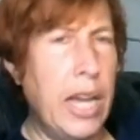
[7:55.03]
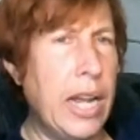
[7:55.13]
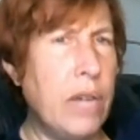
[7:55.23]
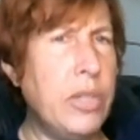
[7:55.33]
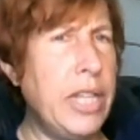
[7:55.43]

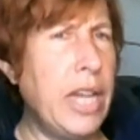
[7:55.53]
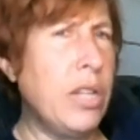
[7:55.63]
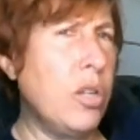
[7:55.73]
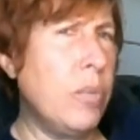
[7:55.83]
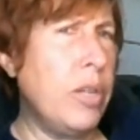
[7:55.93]
And I always had
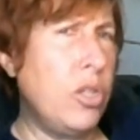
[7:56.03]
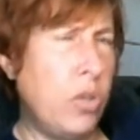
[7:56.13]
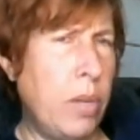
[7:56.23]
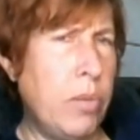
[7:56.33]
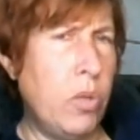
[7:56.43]
a little bit of
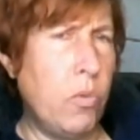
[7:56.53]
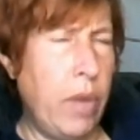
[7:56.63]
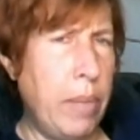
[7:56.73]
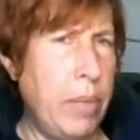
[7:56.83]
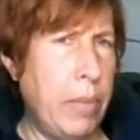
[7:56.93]
trouble
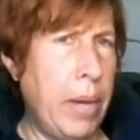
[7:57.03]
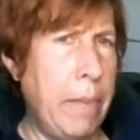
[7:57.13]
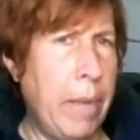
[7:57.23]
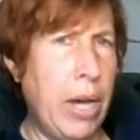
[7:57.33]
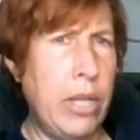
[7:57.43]
wrapping my
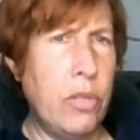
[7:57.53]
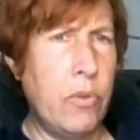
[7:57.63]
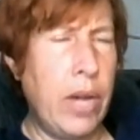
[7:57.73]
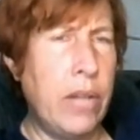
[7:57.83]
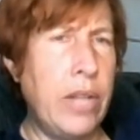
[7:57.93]
mind
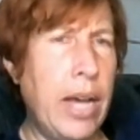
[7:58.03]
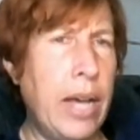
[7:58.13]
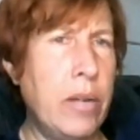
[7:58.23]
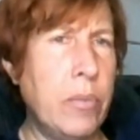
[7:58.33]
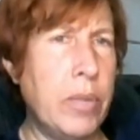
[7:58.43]
around
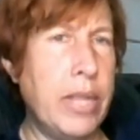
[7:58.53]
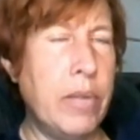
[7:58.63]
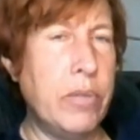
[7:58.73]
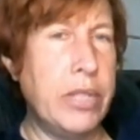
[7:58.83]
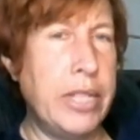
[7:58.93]
that, but
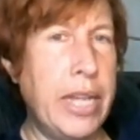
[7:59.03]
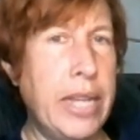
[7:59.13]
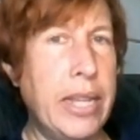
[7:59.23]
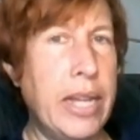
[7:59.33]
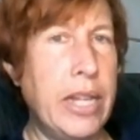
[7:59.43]
they would
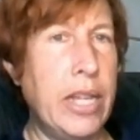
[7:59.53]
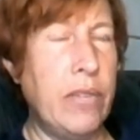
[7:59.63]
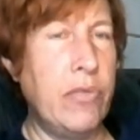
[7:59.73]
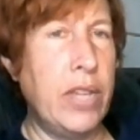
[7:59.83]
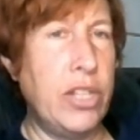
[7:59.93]
say that
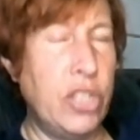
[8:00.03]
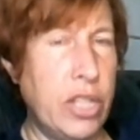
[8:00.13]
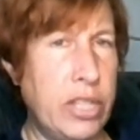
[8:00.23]
if they just